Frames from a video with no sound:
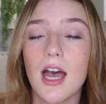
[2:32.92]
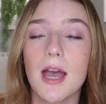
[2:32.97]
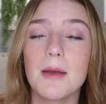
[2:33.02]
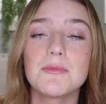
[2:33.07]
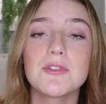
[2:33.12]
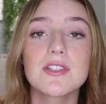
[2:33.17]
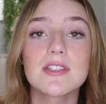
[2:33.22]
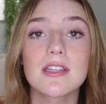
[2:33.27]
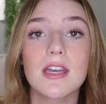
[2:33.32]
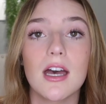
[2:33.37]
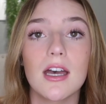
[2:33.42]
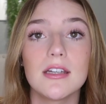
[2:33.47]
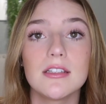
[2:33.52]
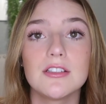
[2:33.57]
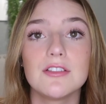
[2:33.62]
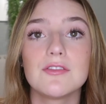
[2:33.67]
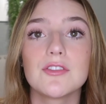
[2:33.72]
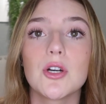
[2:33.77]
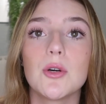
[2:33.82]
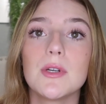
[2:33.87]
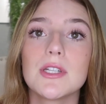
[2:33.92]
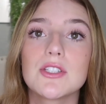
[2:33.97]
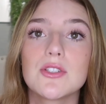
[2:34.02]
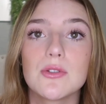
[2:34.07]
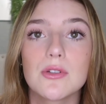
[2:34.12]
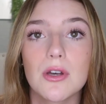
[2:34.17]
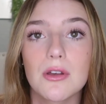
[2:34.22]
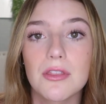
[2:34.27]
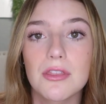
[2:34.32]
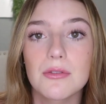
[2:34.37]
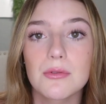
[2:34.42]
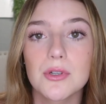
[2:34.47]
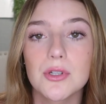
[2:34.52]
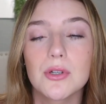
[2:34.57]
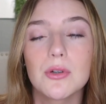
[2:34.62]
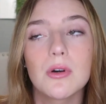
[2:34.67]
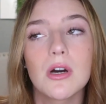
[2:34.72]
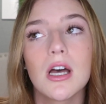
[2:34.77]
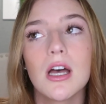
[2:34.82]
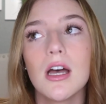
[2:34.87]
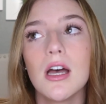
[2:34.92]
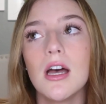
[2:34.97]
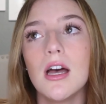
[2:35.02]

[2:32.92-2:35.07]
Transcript: I'm just kind of going to go through